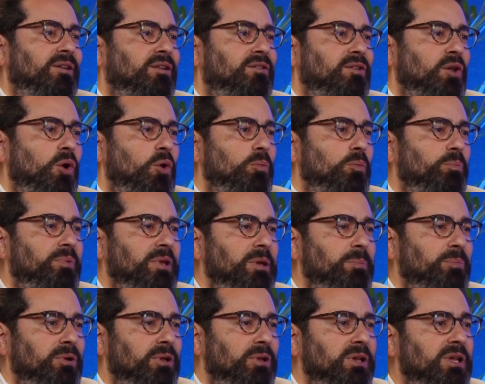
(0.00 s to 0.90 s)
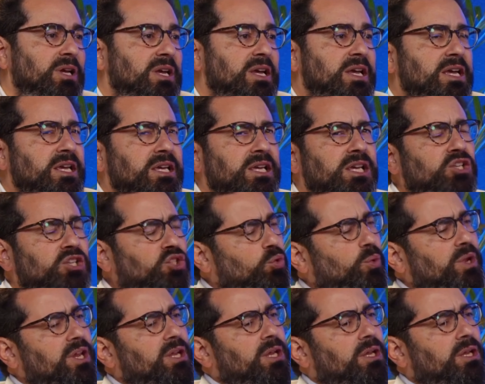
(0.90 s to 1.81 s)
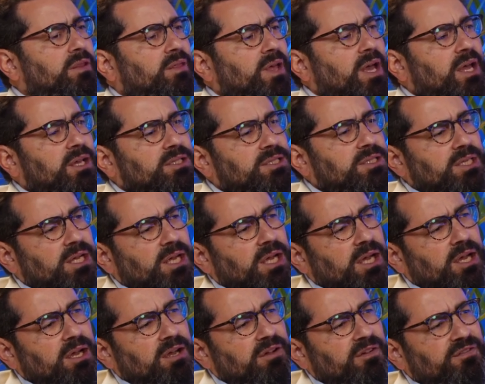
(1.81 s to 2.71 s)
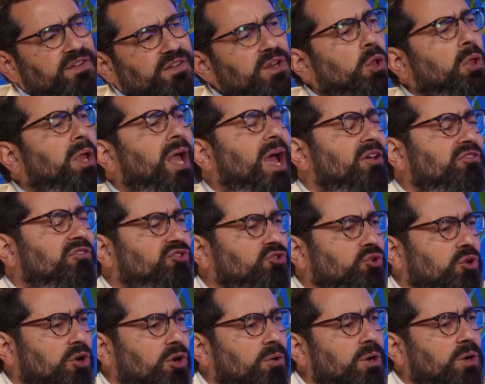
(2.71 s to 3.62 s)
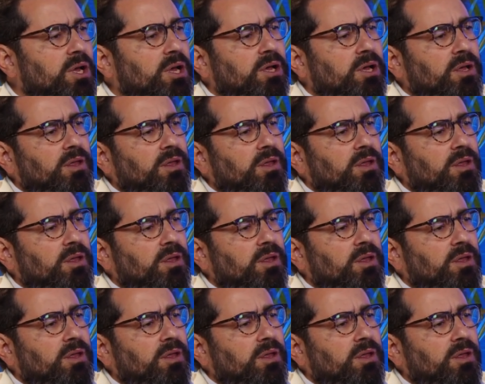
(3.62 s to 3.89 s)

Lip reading: its own people. He tweeted that Fidel Castro,